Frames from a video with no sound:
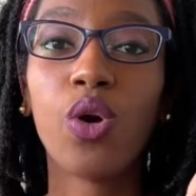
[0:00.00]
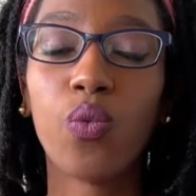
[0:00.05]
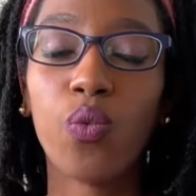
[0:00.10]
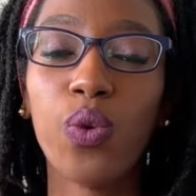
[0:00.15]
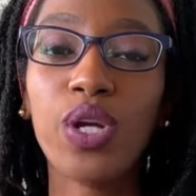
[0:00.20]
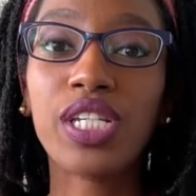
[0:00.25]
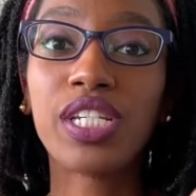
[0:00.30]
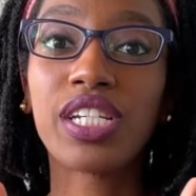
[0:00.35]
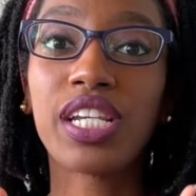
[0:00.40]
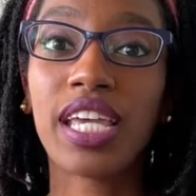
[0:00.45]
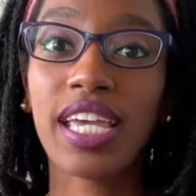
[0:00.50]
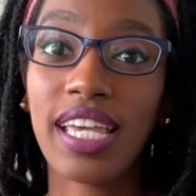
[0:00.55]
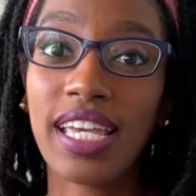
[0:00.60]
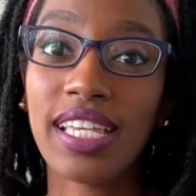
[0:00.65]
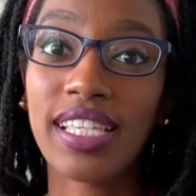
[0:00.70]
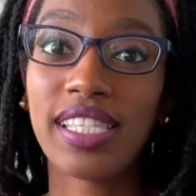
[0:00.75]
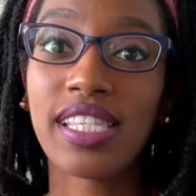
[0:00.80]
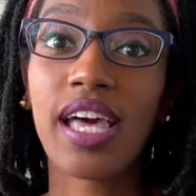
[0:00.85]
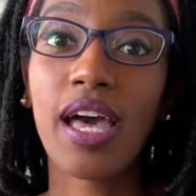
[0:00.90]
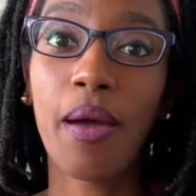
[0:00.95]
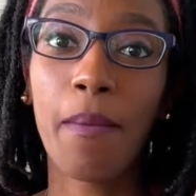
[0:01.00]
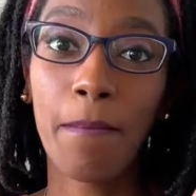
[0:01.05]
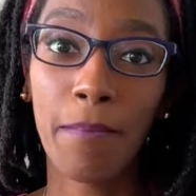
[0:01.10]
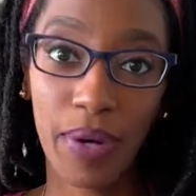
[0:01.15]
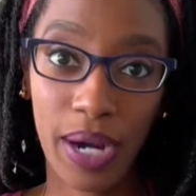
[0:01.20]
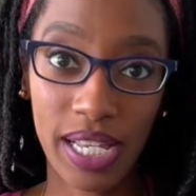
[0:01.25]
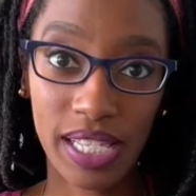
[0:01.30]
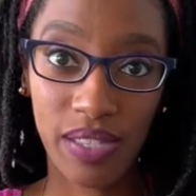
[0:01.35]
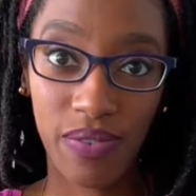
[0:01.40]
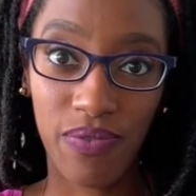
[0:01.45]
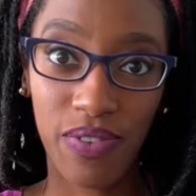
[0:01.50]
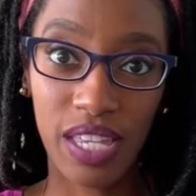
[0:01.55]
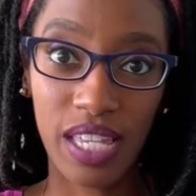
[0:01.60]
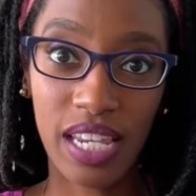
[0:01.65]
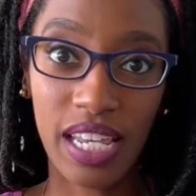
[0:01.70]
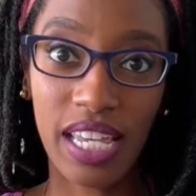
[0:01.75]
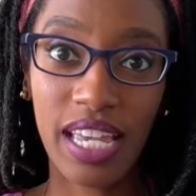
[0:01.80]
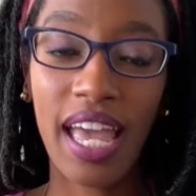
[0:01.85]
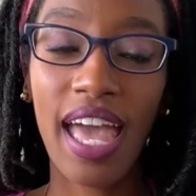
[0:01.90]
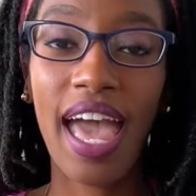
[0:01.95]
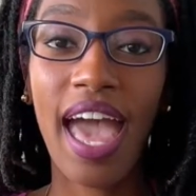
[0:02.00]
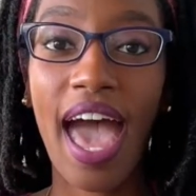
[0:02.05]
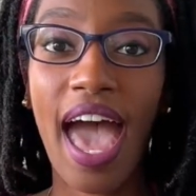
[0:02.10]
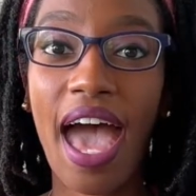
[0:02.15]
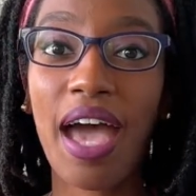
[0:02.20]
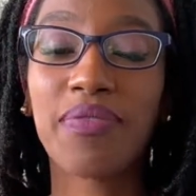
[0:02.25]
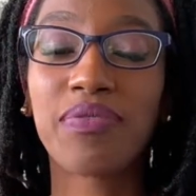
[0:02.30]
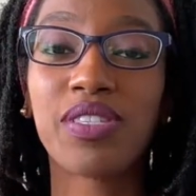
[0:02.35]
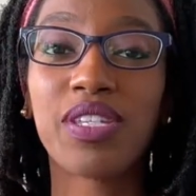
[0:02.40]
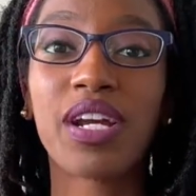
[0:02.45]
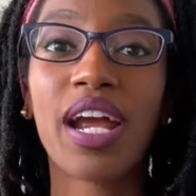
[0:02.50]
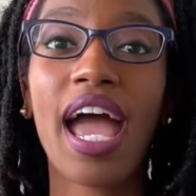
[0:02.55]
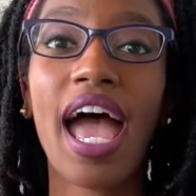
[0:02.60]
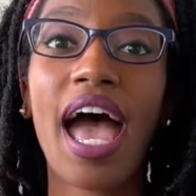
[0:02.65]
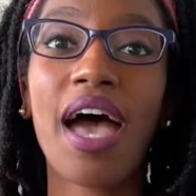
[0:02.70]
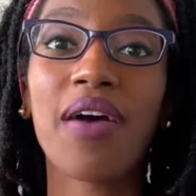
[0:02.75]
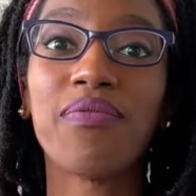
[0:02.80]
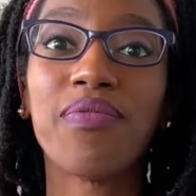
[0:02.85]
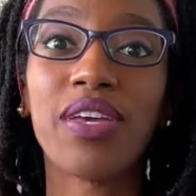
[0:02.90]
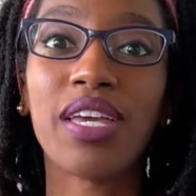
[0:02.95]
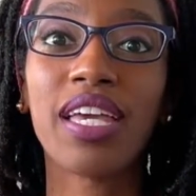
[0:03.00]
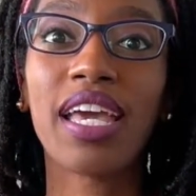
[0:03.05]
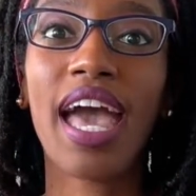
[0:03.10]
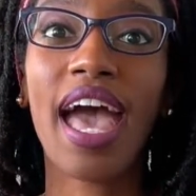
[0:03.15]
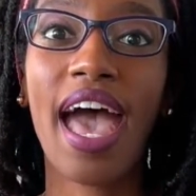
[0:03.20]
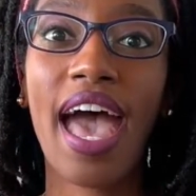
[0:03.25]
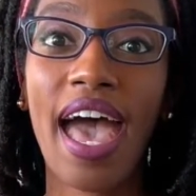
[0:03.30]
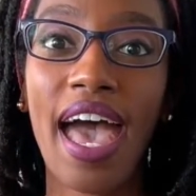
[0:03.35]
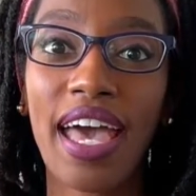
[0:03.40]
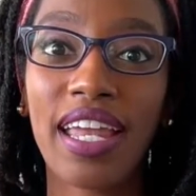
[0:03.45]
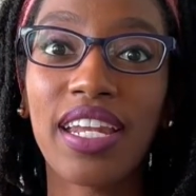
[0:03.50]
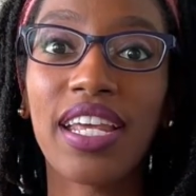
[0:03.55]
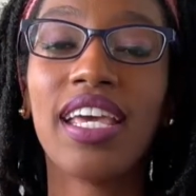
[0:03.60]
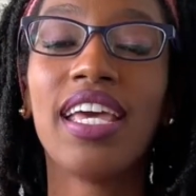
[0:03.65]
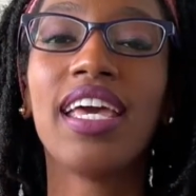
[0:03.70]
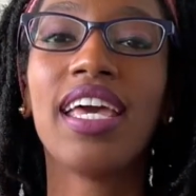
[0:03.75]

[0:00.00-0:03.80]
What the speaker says: which is breastfeeding after having had